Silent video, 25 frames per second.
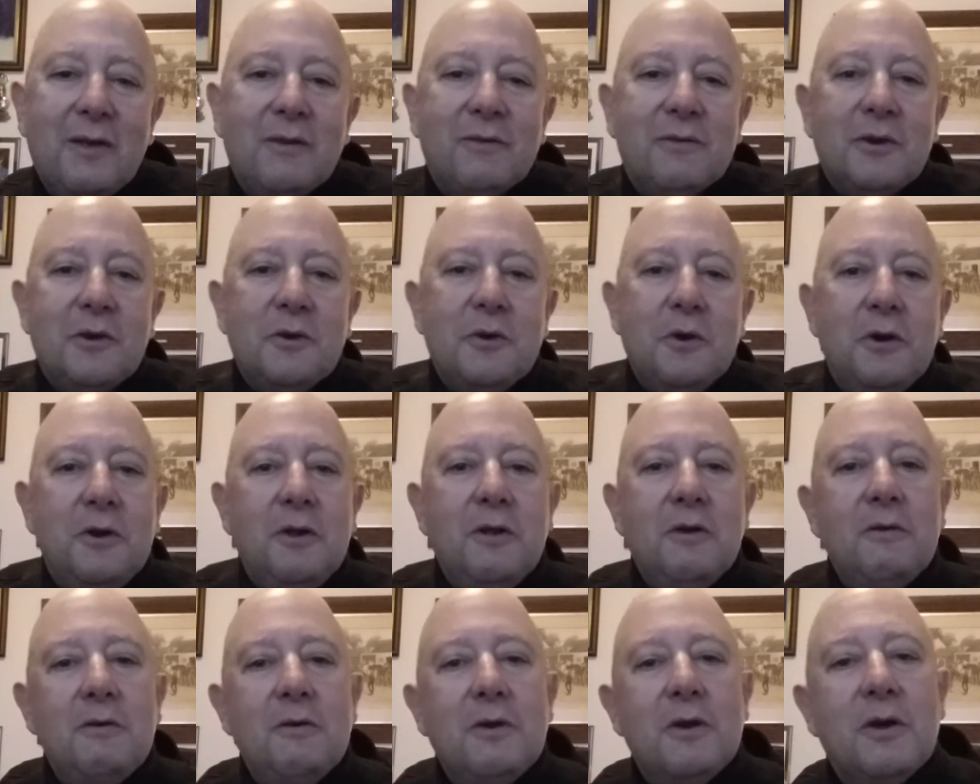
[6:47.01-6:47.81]
So who
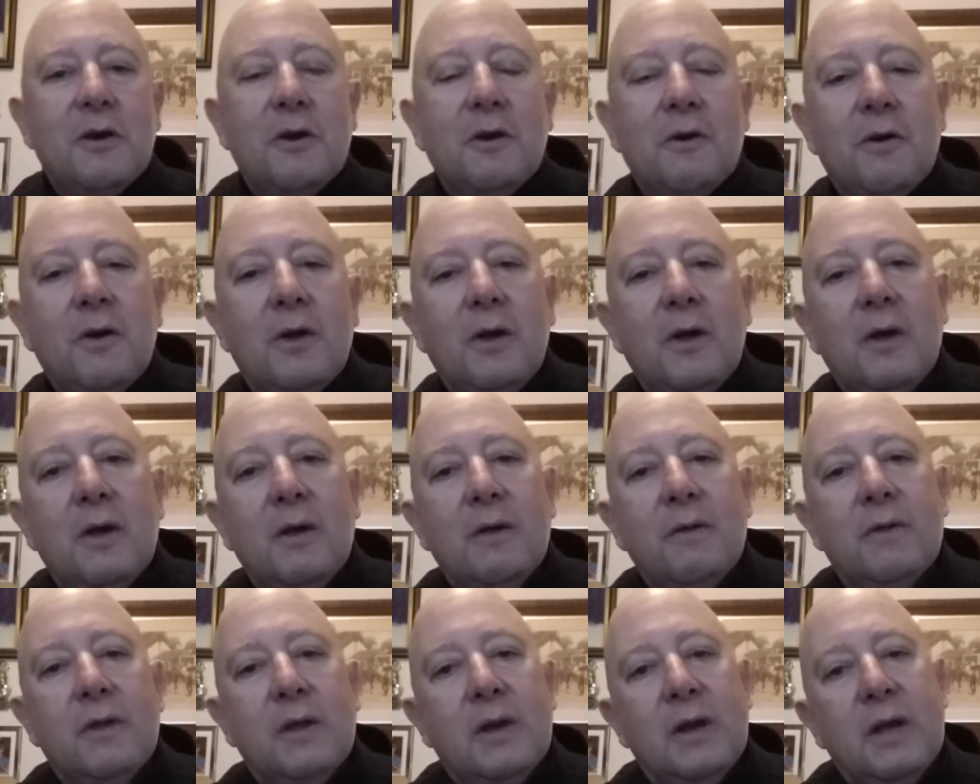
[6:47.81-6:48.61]
do you know
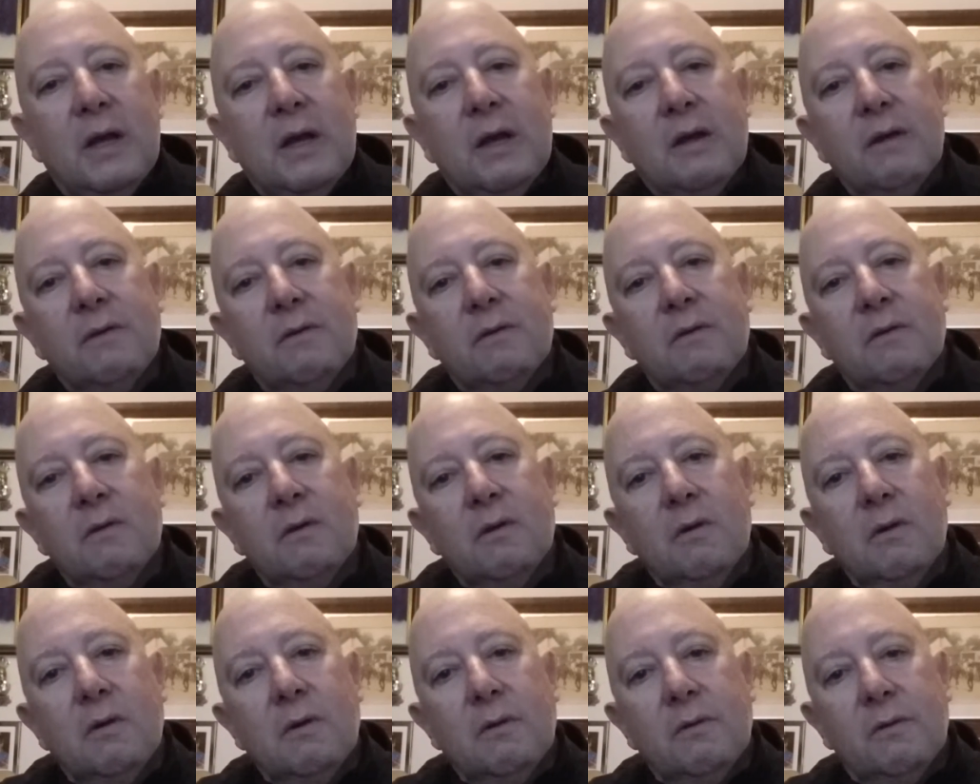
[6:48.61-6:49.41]
that has...
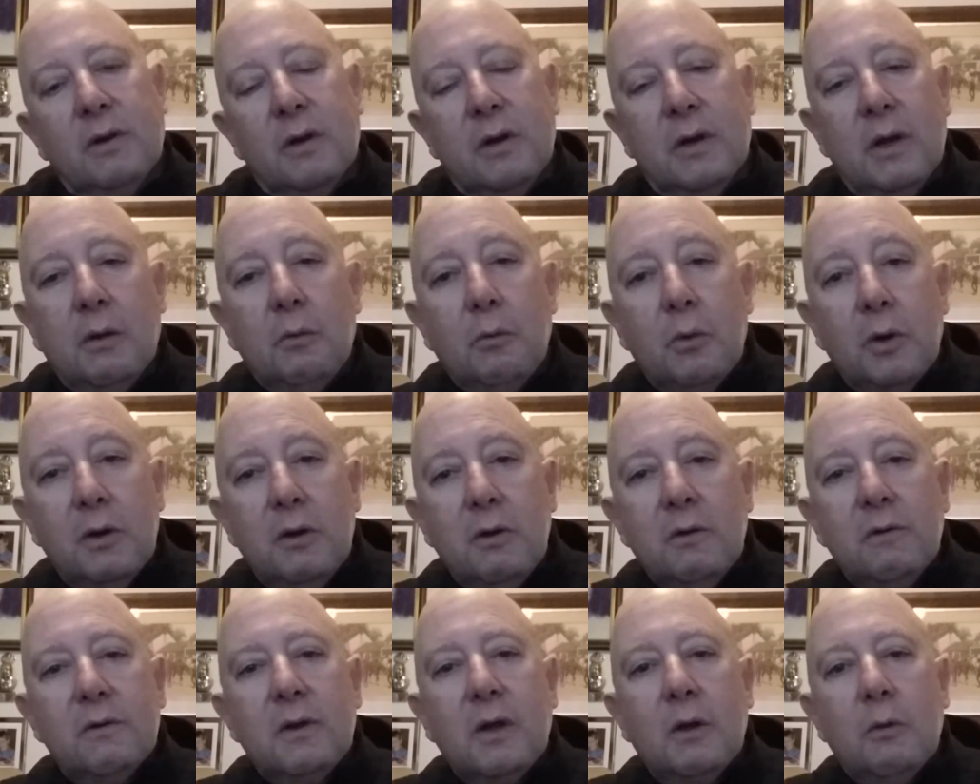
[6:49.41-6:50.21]
So now
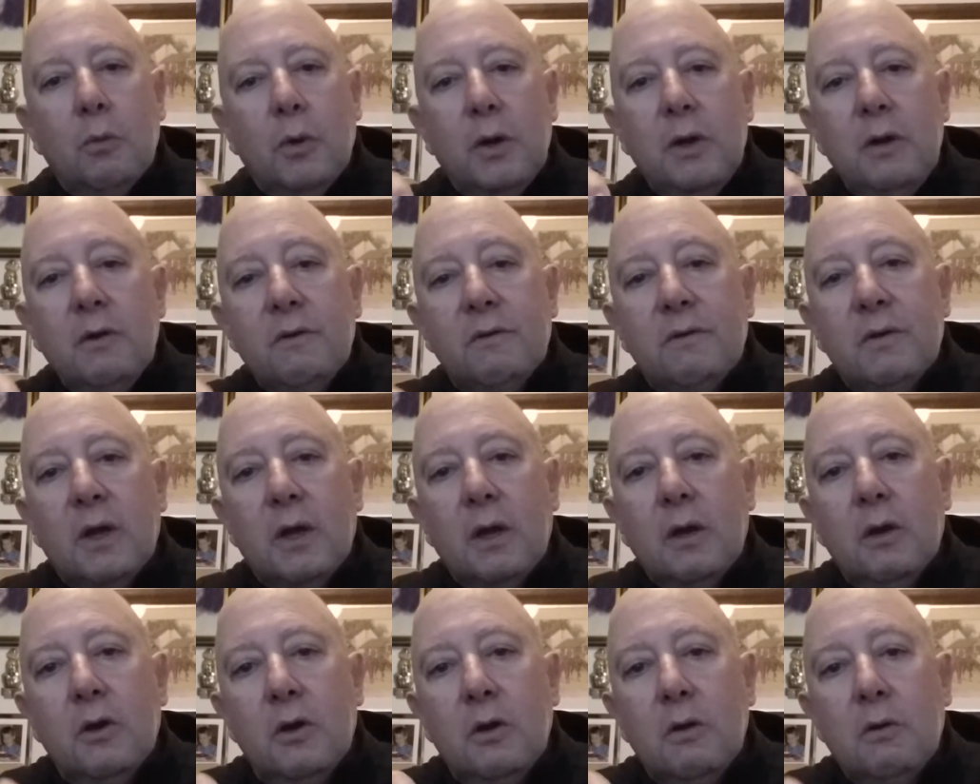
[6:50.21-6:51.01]
what you say, when you
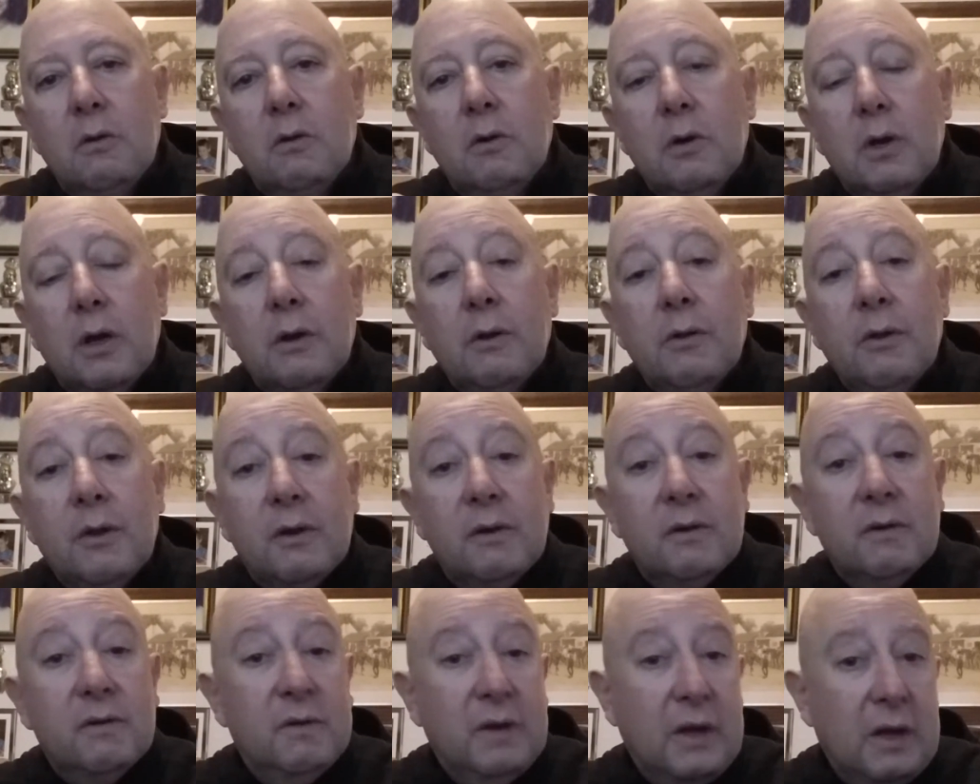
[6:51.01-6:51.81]
say, do you know
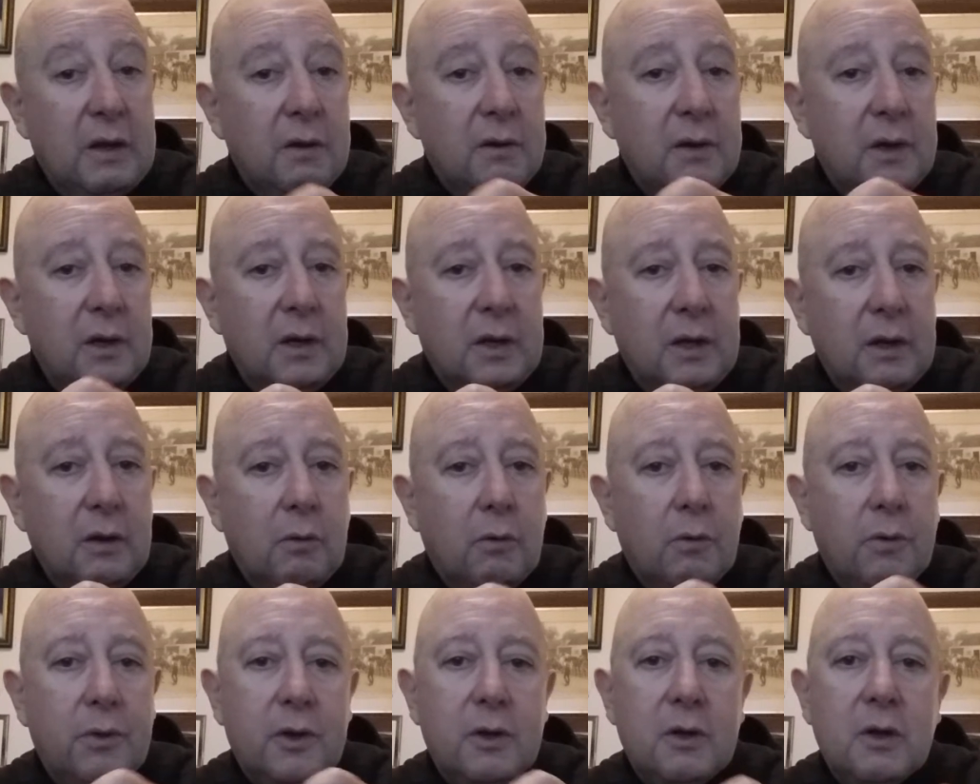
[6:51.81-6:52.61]
that is elderly
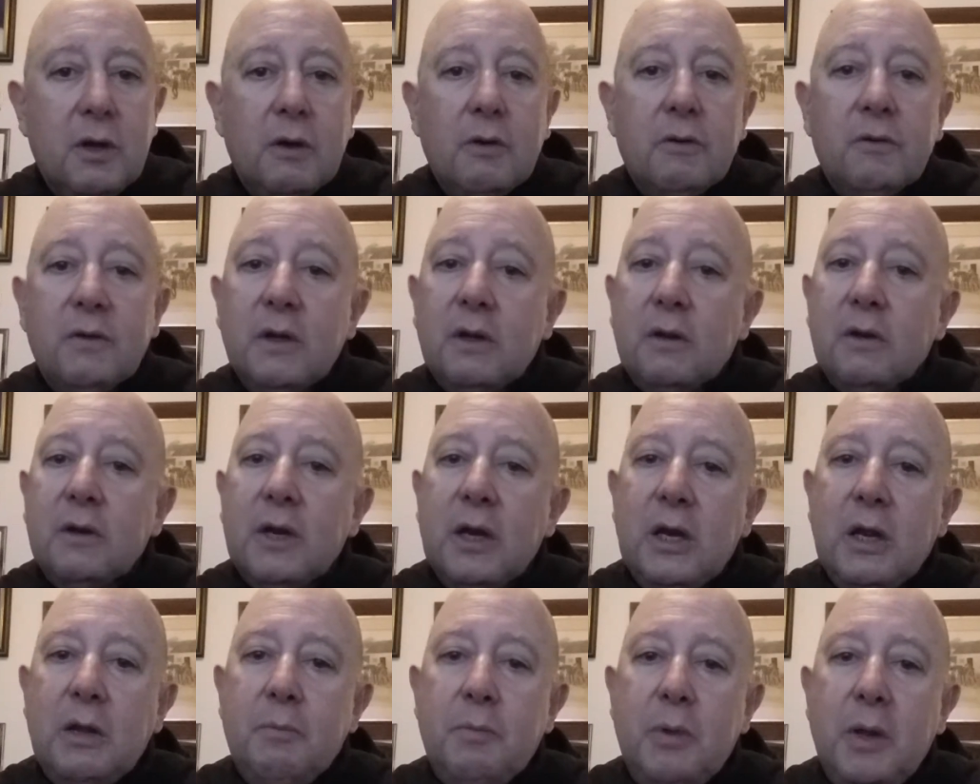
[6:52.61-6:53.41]
or that knows
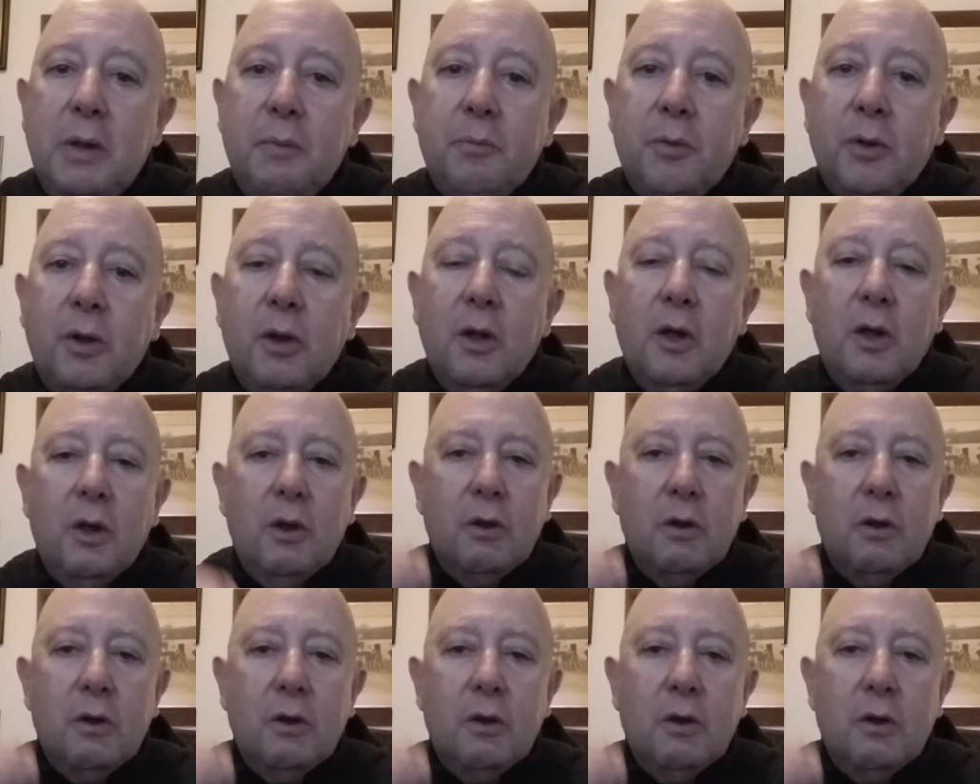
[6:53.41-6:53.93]
elderly people,